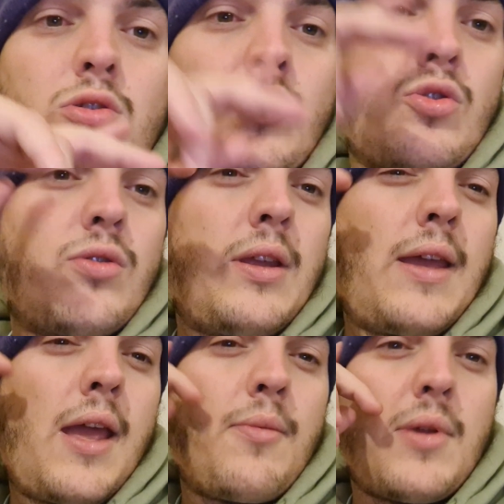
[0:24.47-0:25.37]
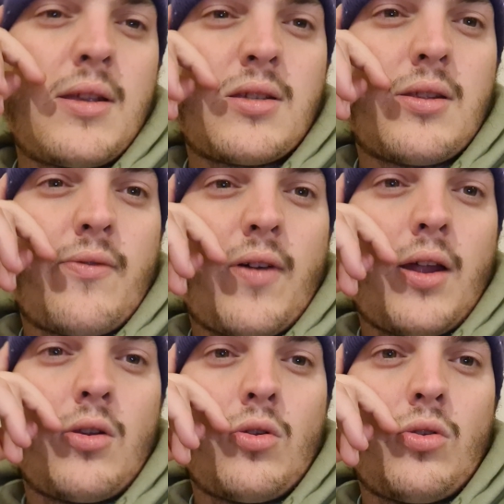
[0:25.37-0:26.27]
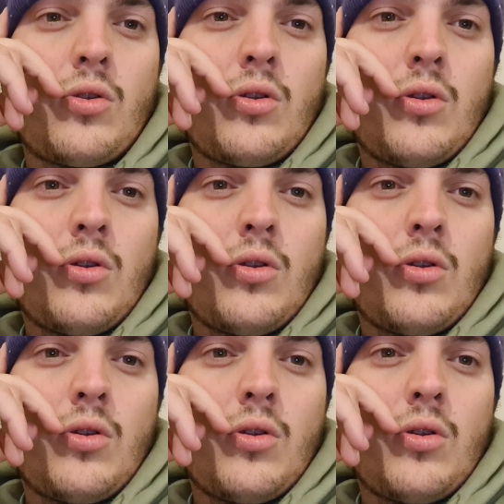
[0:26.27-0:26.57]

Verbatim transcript: Sunday game is the final.